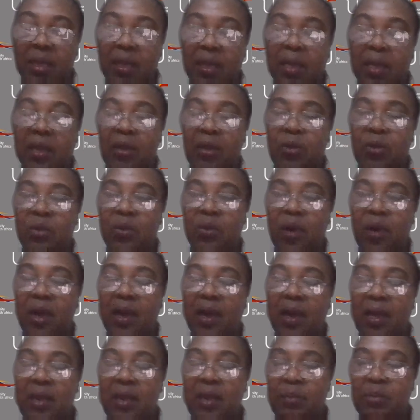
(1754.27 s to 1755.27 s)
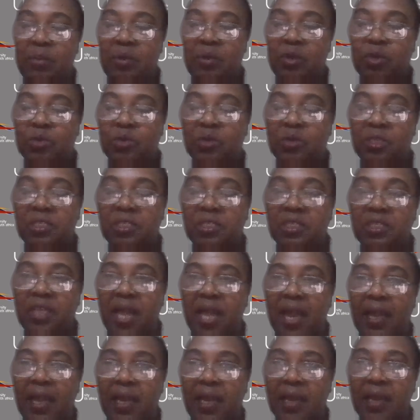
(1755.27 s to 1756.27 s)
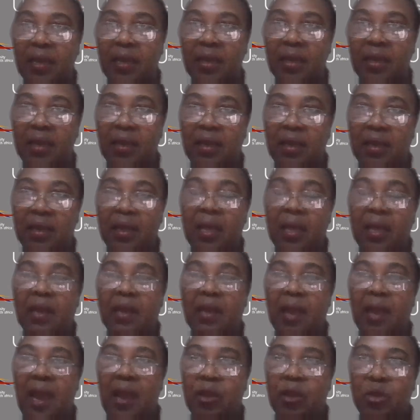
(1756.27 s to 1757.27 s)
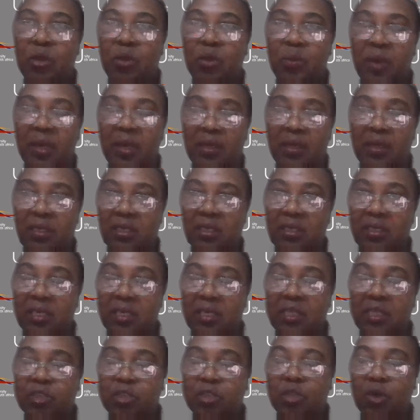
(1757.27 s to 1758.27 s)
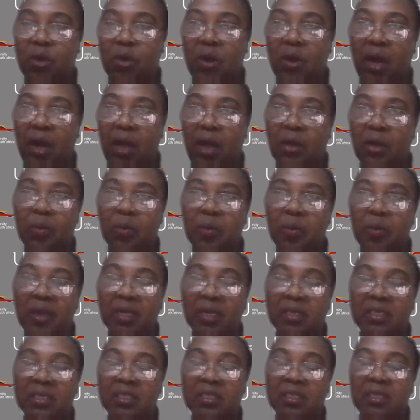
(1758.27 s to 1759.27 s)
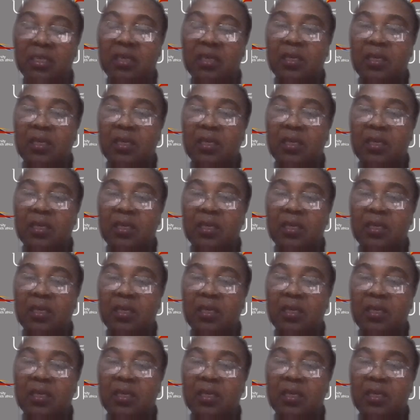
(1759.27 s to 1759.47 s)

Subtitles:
and you are able to design an argument, a strong argument